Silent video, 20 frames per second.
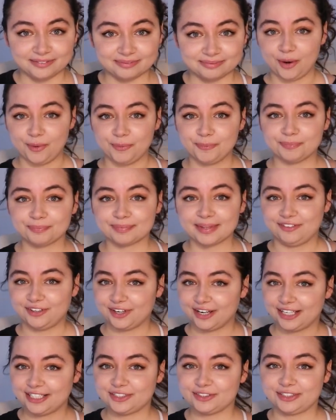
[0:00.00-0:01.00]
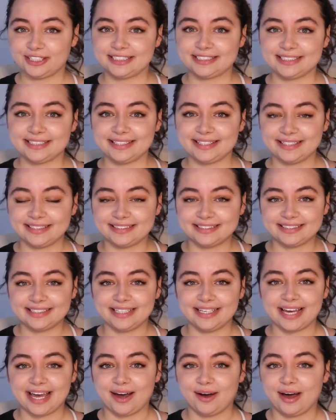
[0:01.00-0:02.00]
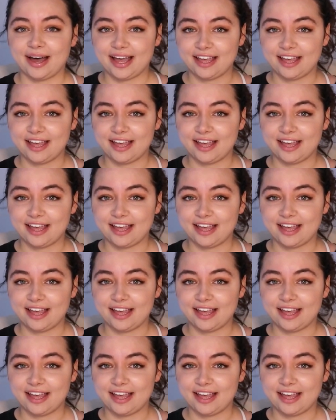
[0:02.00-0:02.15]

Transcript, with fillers: So, if you're interested in seeing how